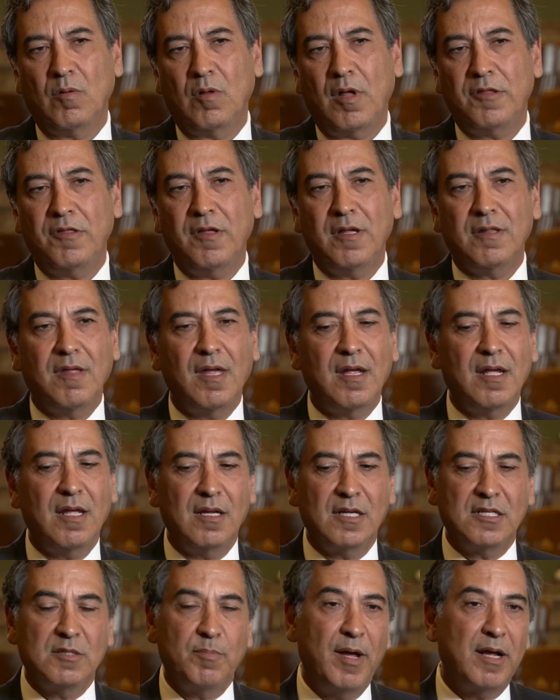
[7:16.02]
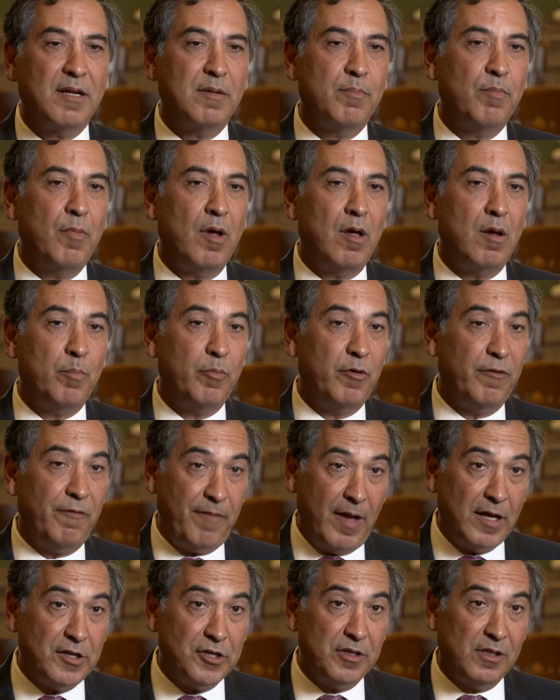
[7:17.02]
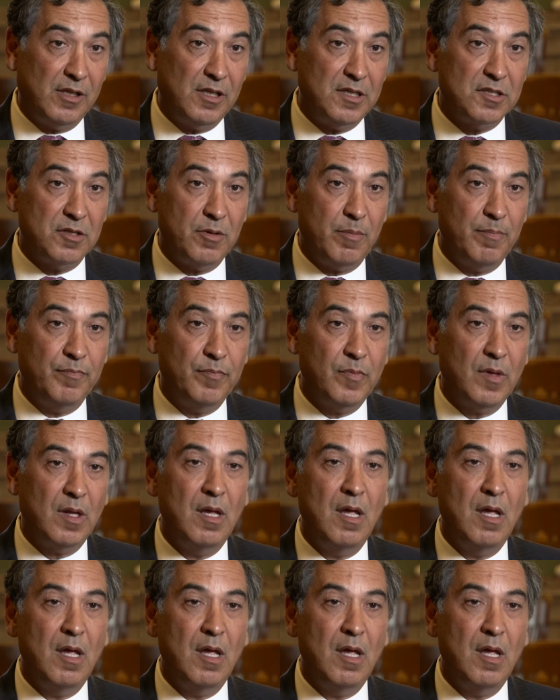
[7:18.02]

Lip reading: Well, I think they can expect professionalism,